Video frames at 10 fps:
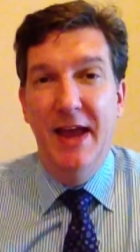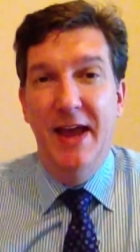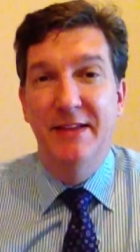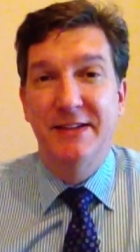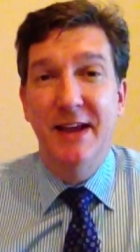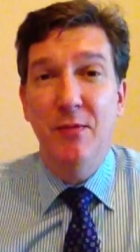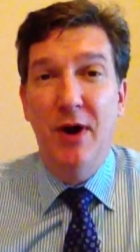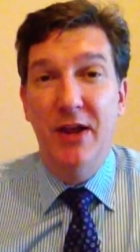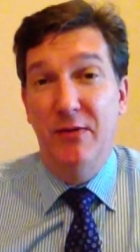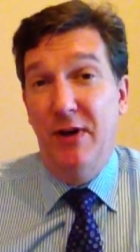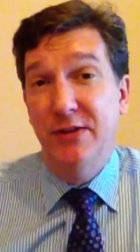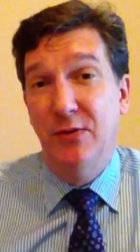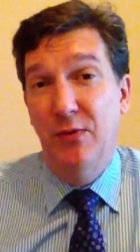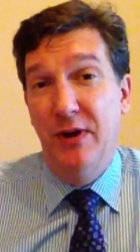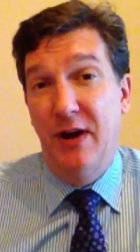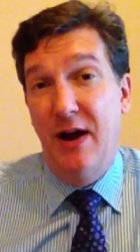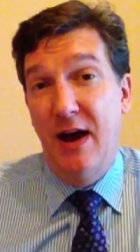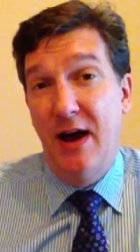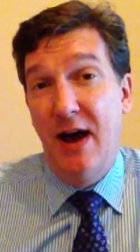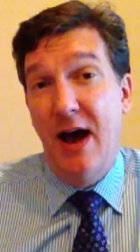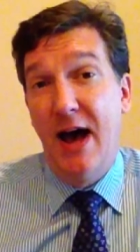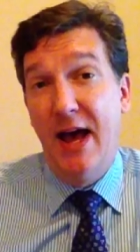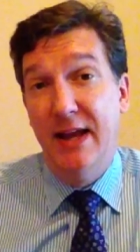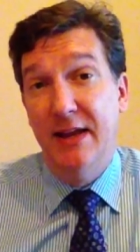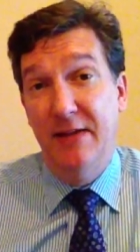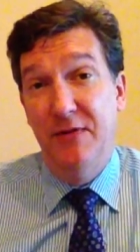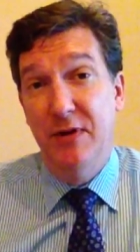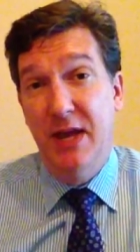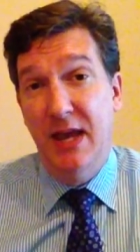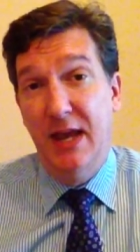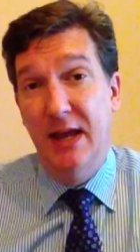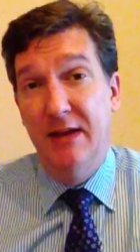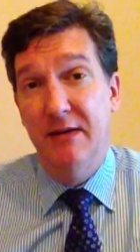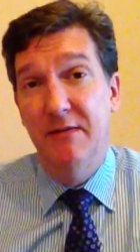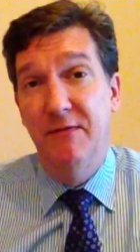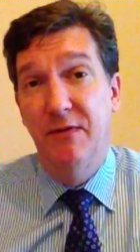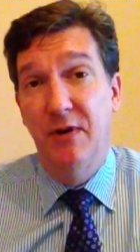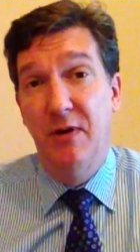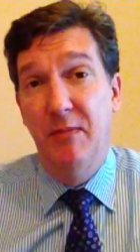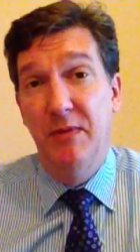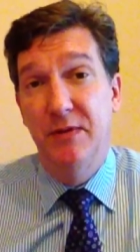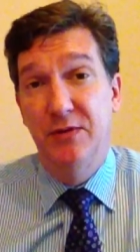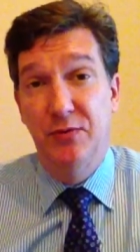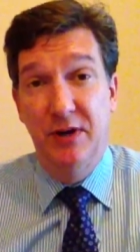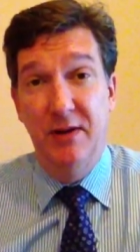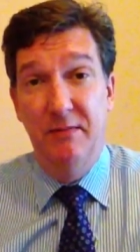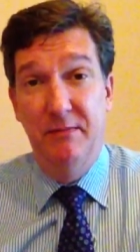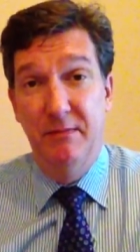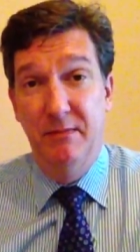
In the same way, you also want to hide, if you can, from the treating